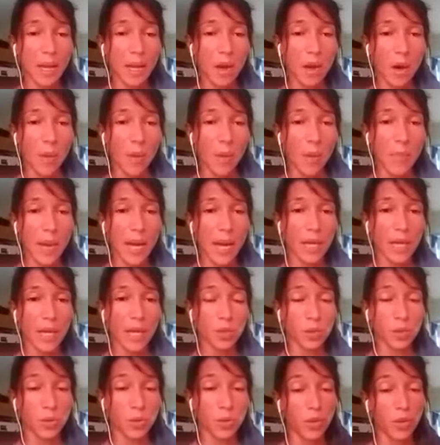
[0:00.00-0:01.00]

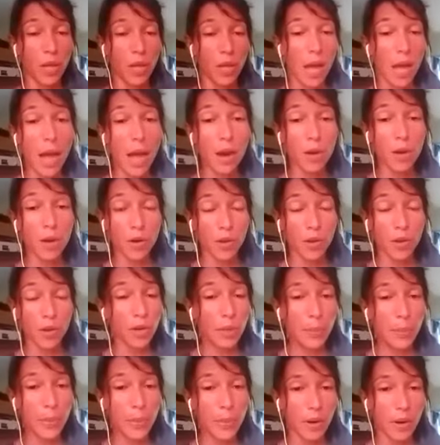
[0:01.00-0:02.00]
combine to do the
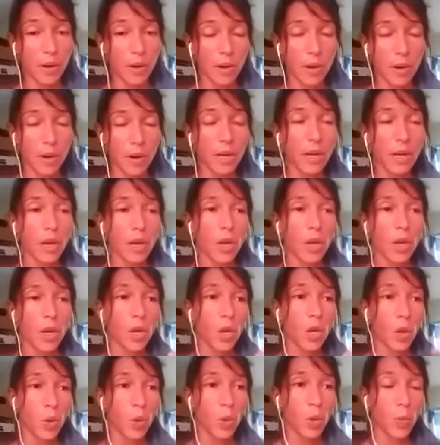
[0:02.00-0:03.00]
acroyoga part
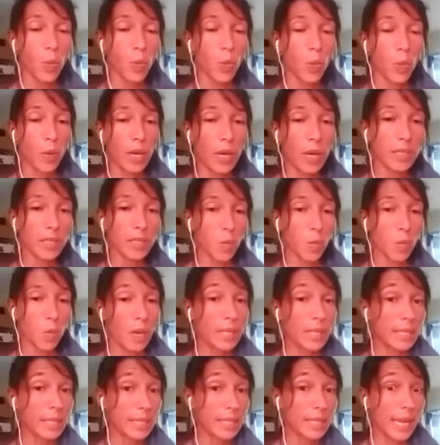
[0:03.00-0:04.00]
with
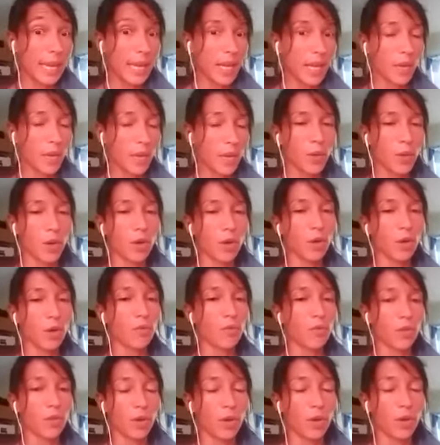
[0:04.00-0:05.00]
one day we go
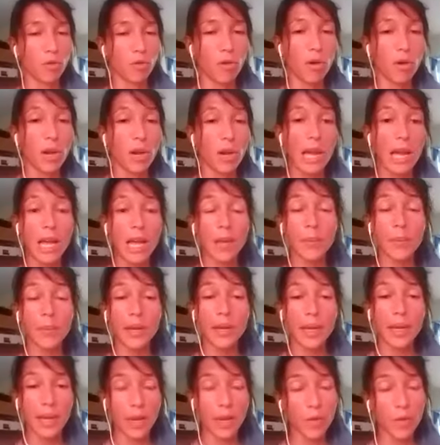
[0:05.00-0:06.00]
for a rock
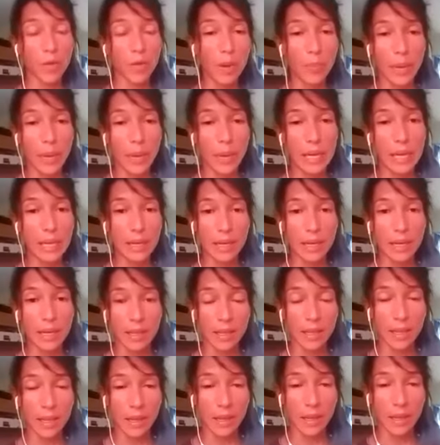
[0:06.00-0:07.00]
climbing and rappelling
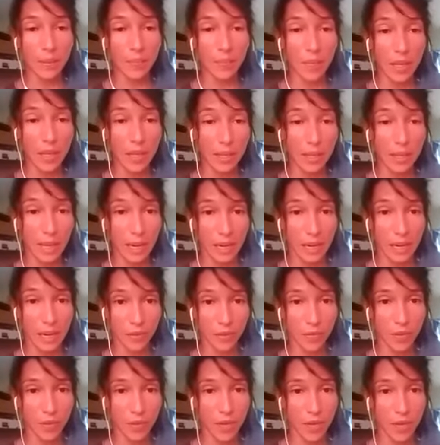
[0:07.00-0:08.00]
in the
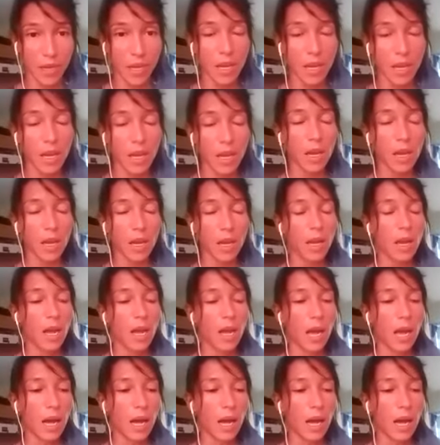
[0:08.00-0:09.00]
cliff.
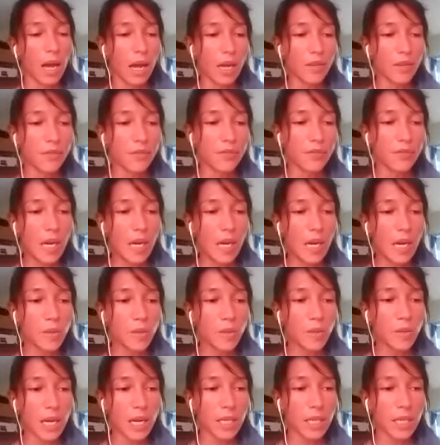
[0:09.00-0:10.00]
I found
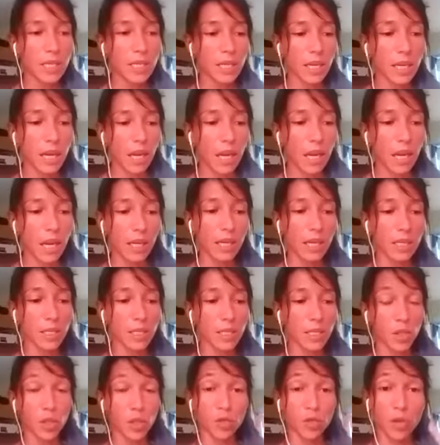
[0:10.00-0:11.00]
that is
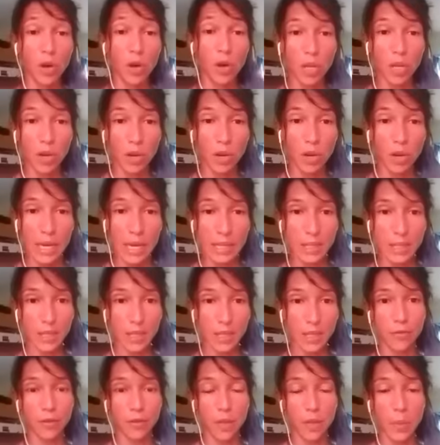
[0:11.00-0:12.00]
strongly connected
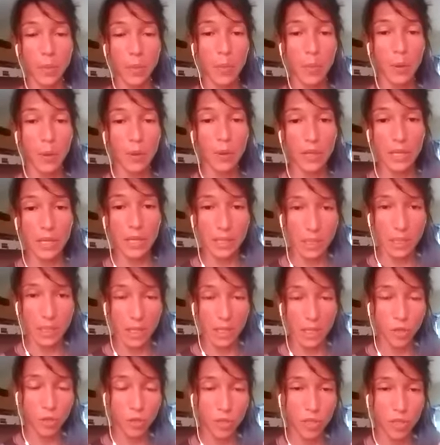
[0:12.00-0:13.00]
for the people that is
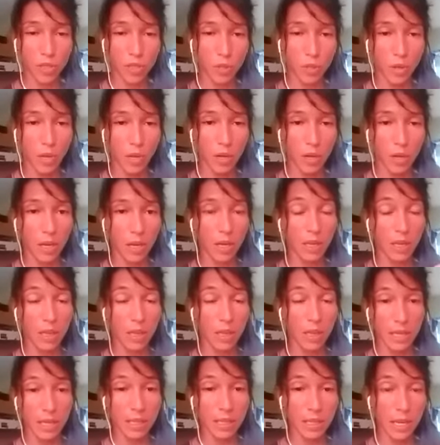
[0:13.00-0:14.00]
interested in
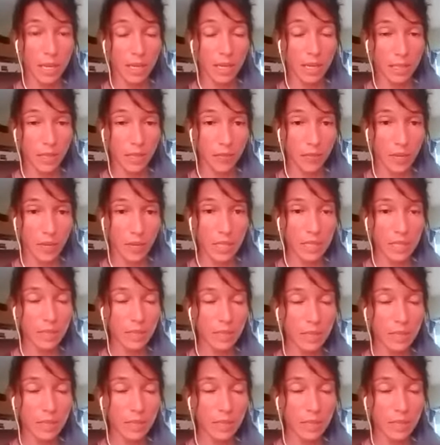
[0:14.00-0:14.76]
these activities,